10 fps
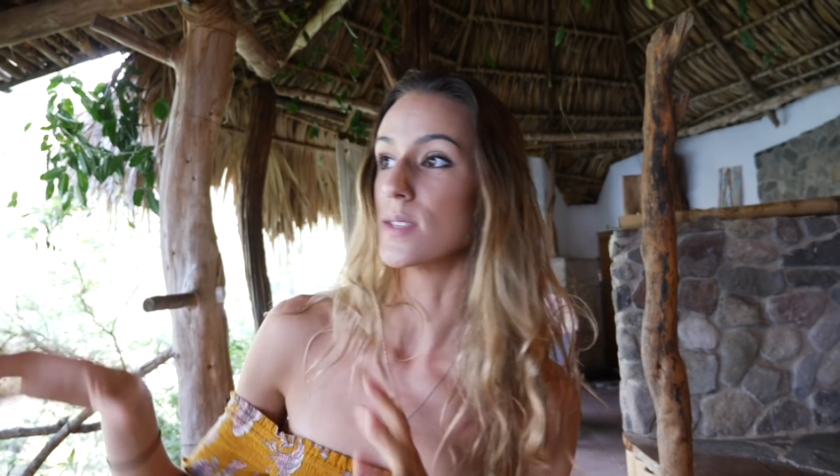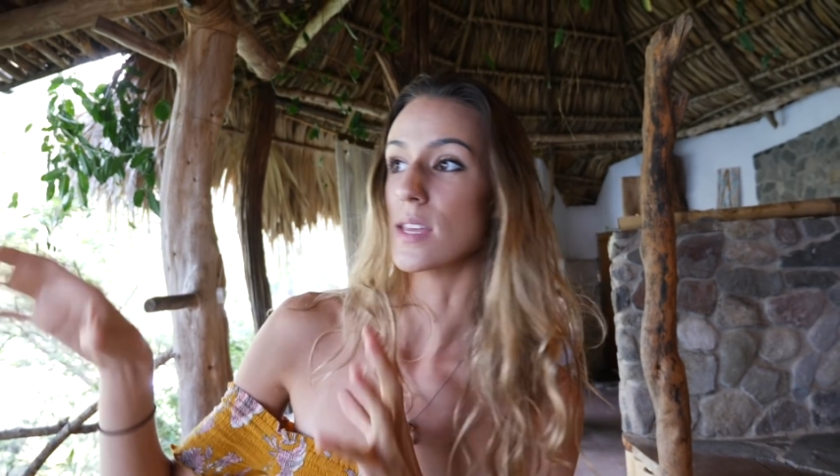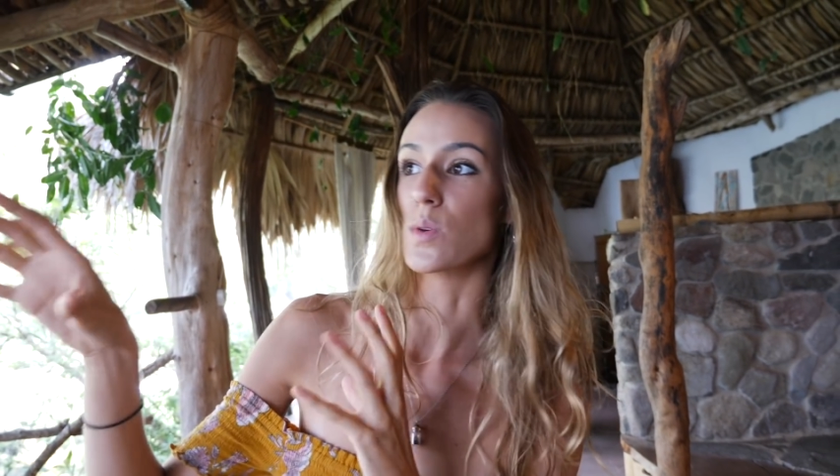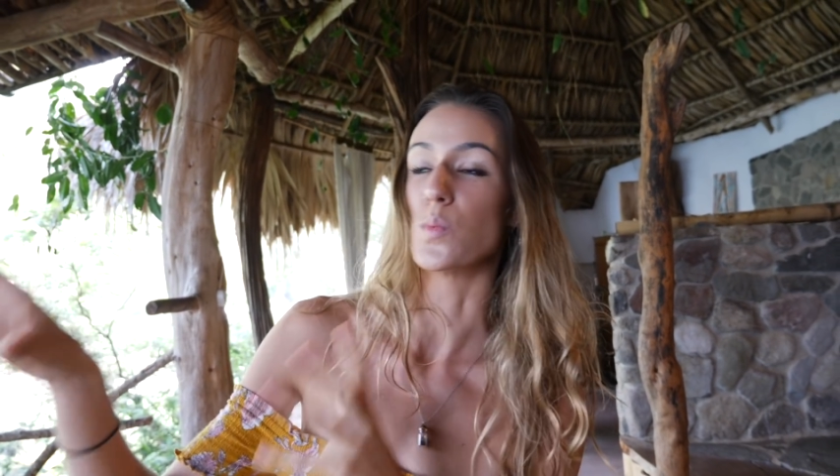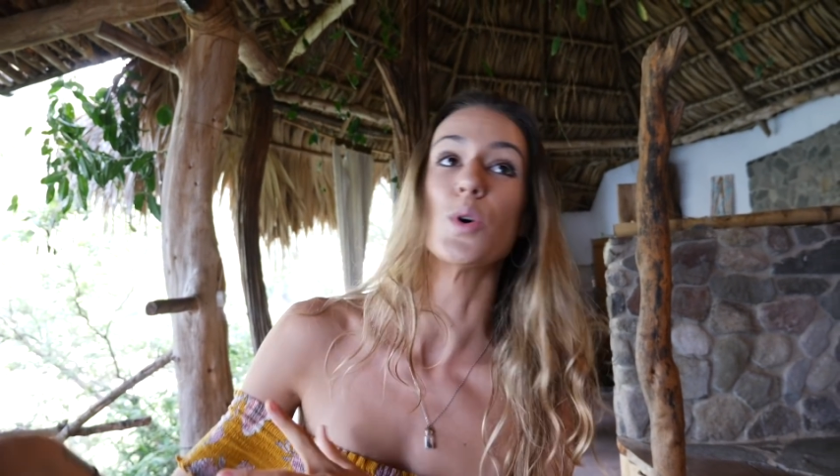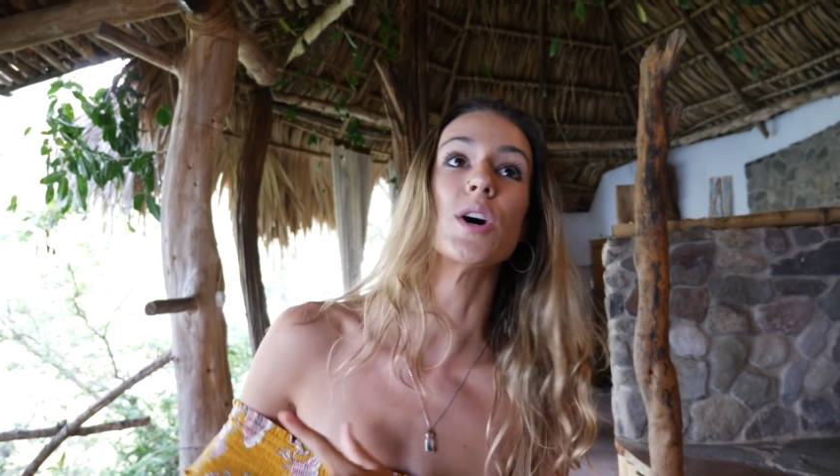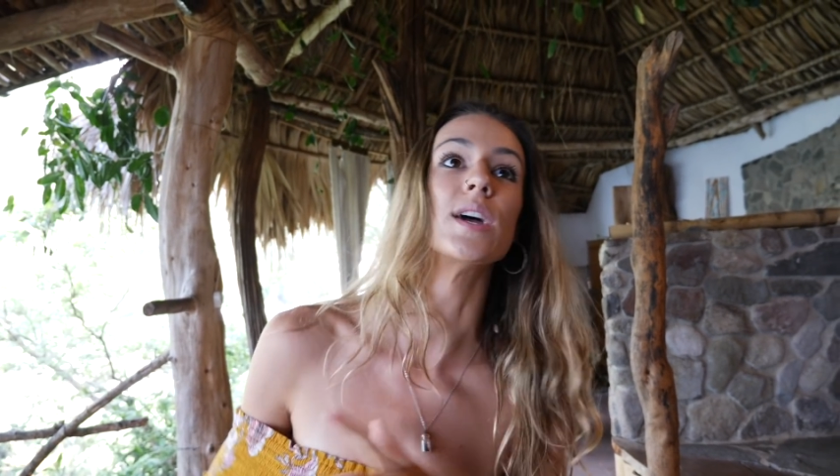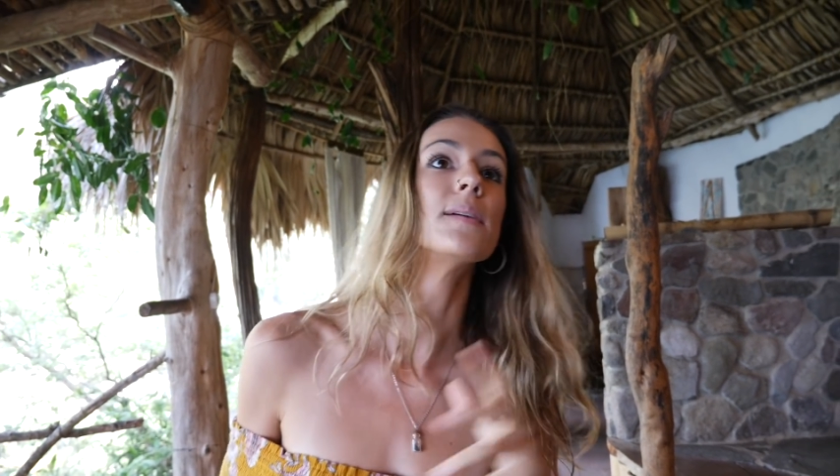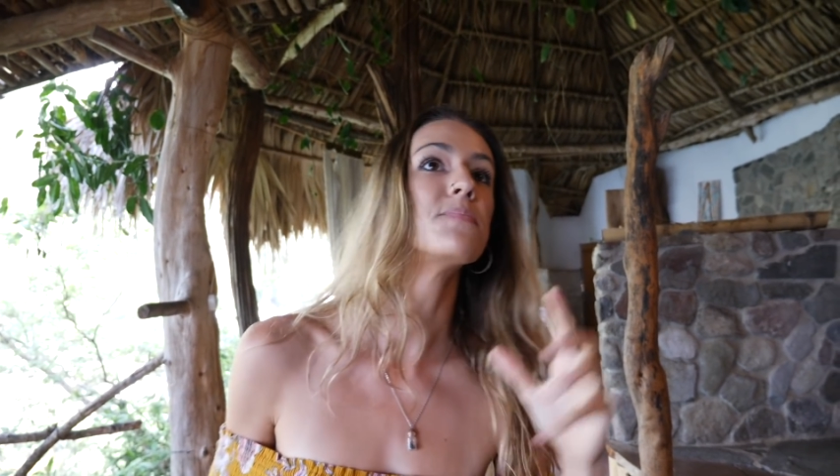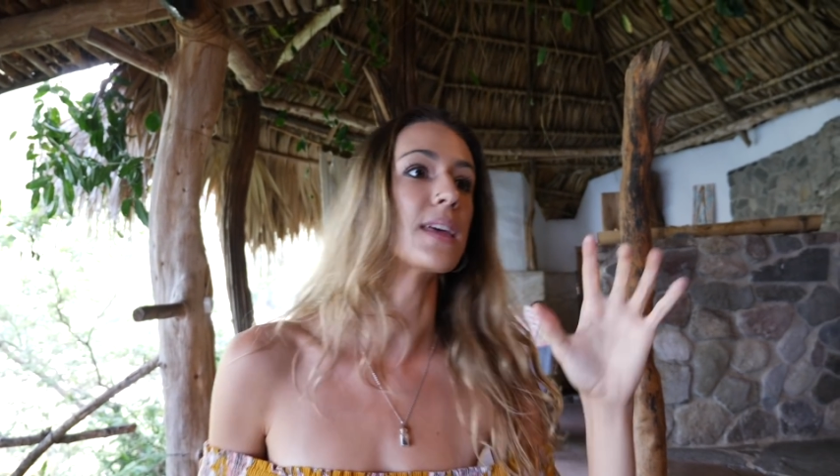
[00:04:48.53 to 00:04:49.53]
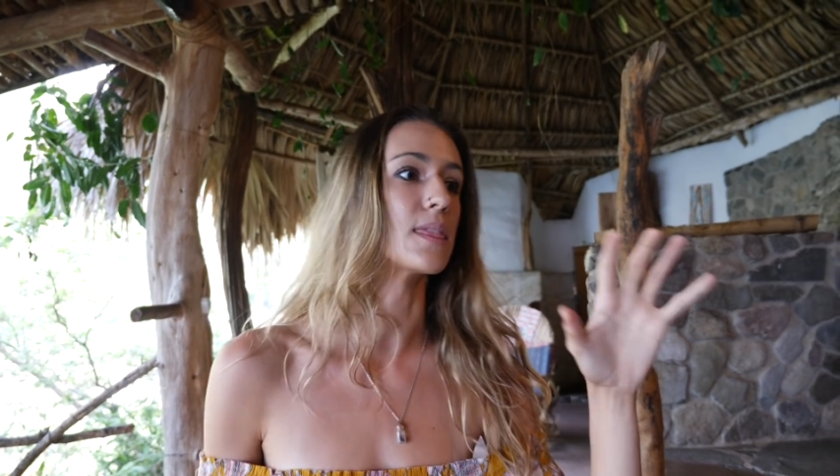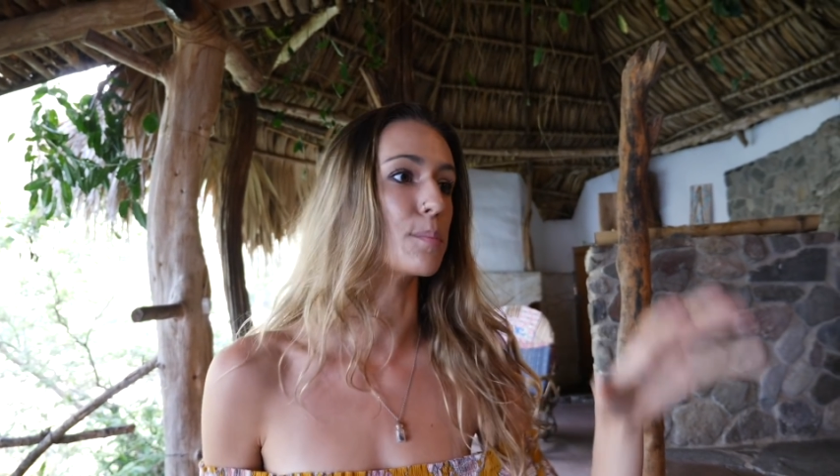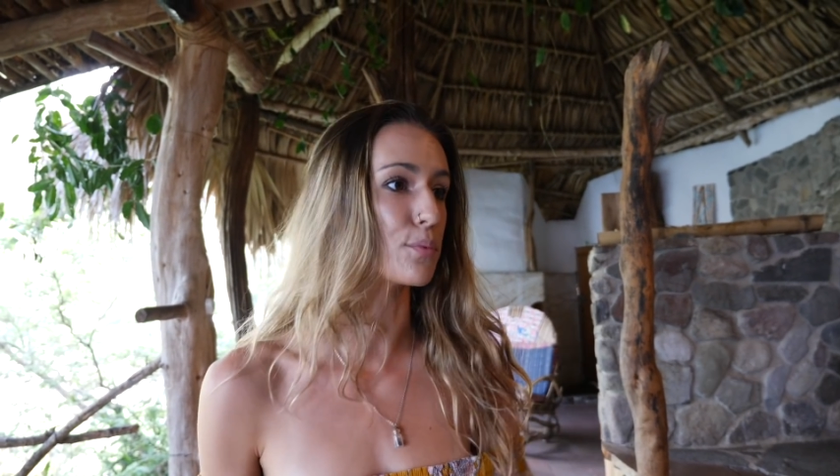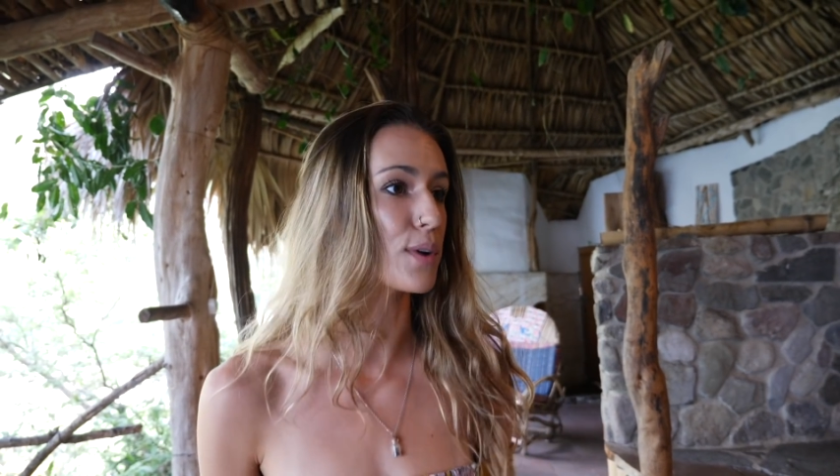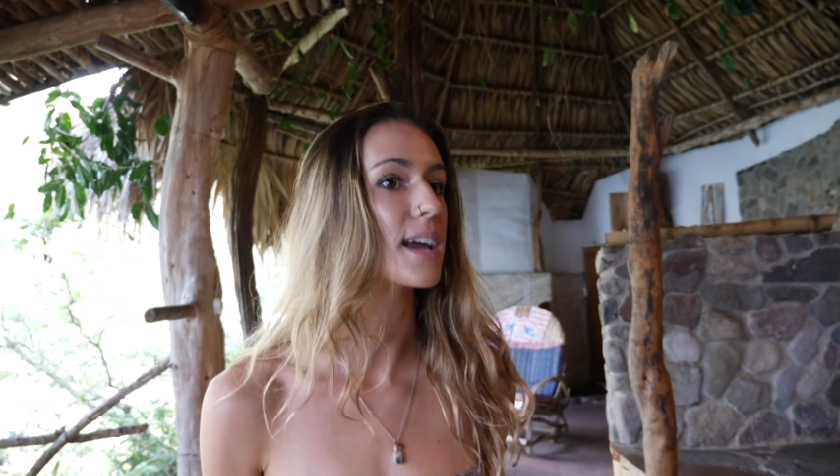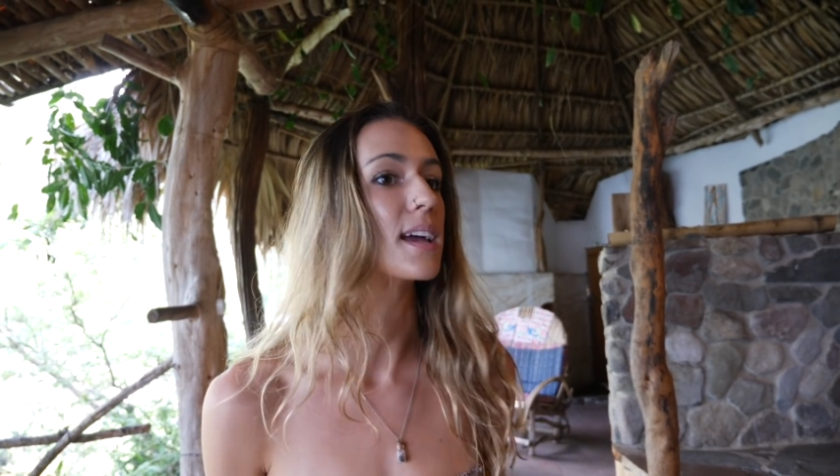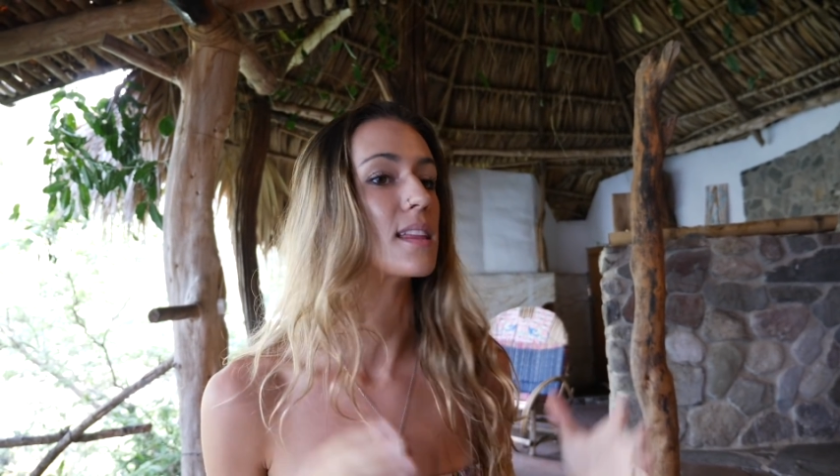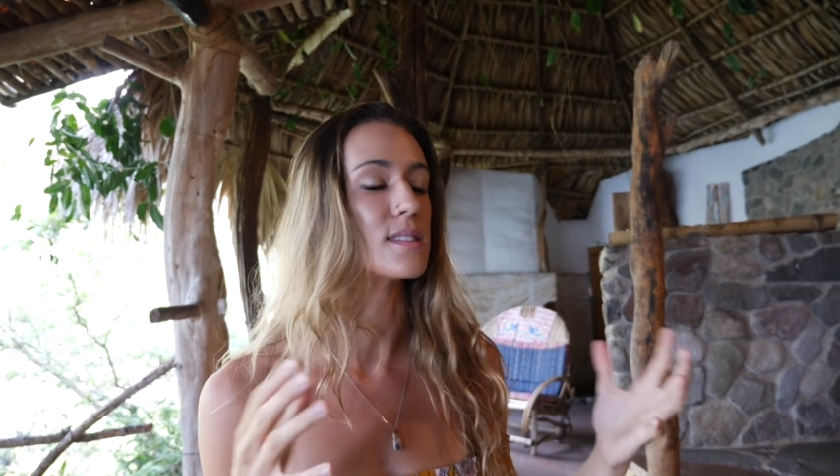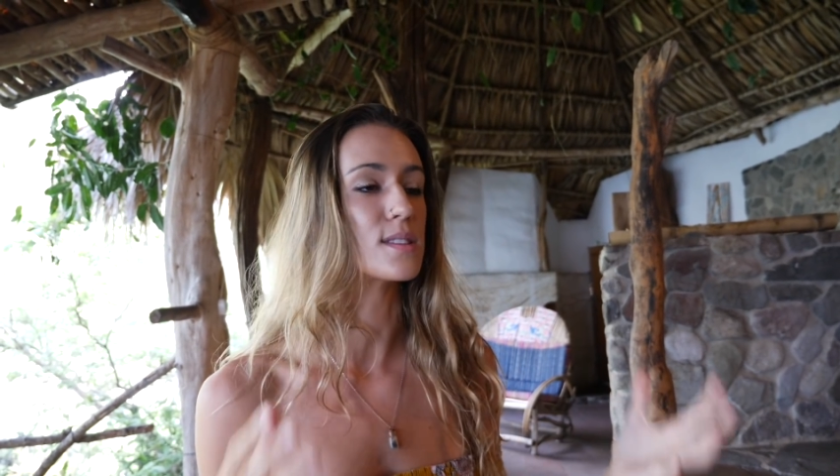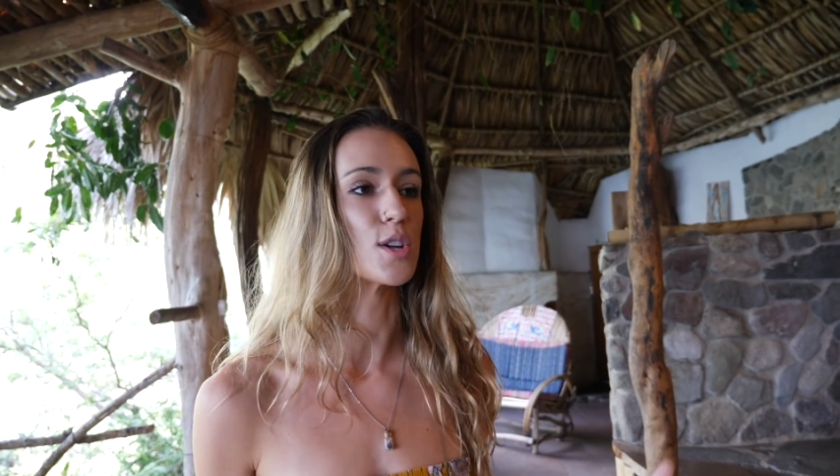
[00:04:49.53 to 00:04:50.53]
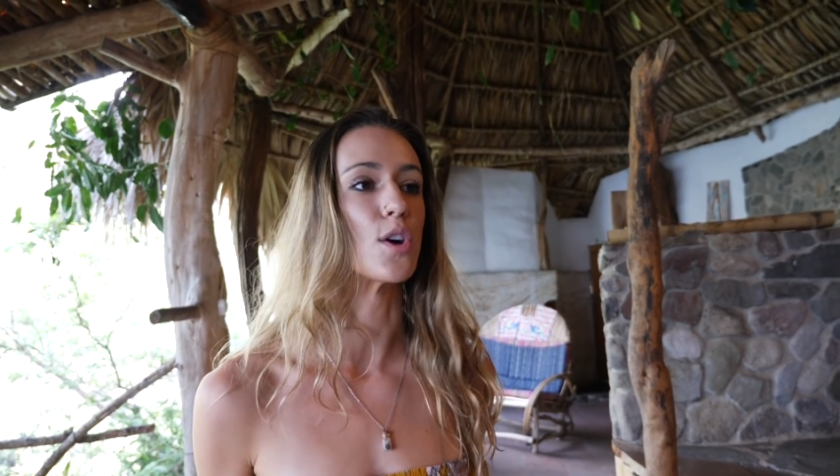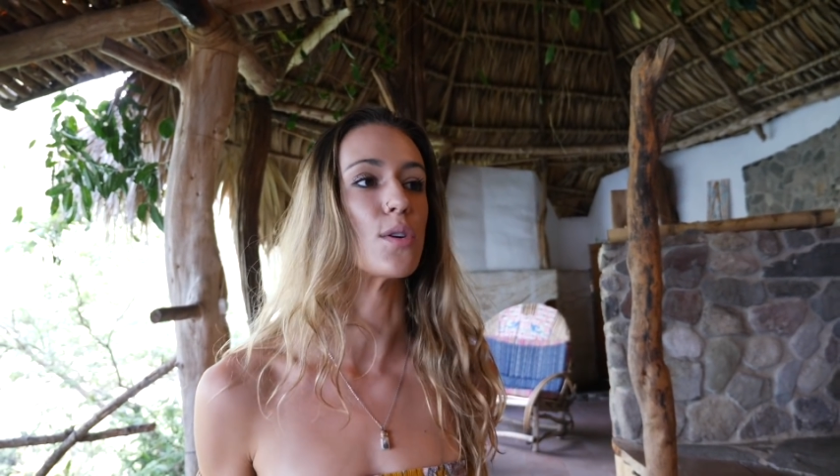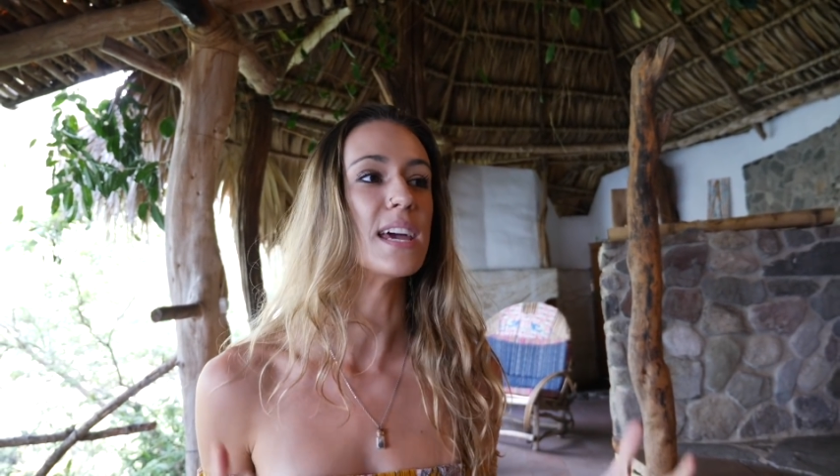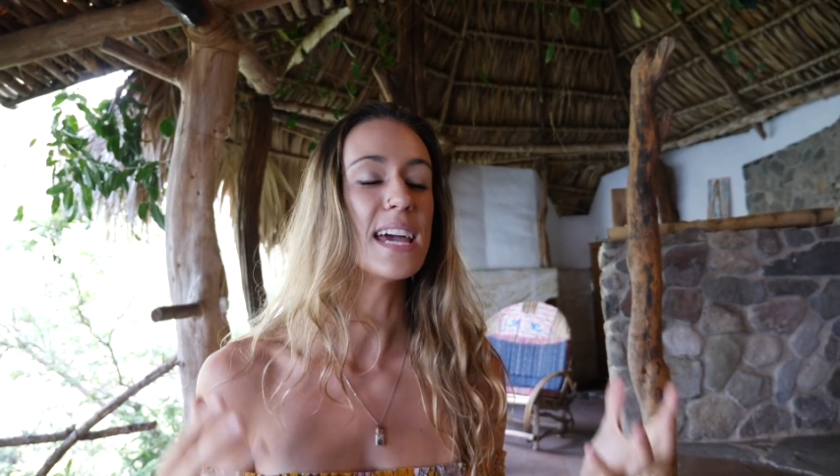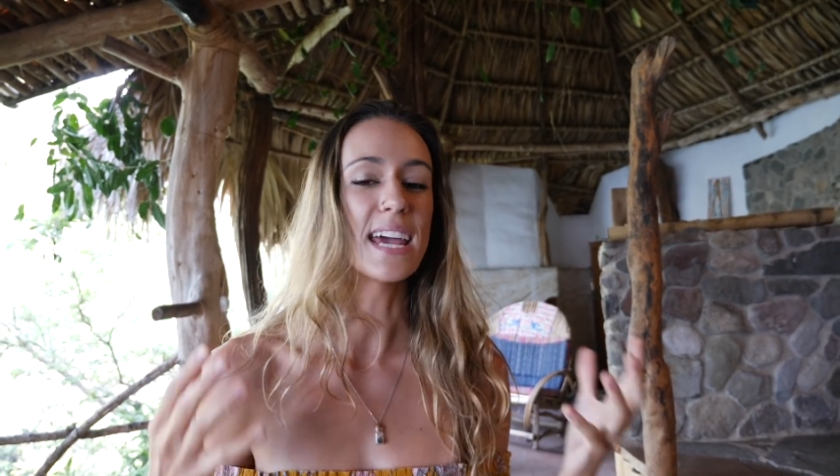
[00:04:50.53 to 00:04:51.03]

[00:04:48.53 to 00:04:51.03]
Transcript: like the wood and the brick and the stone,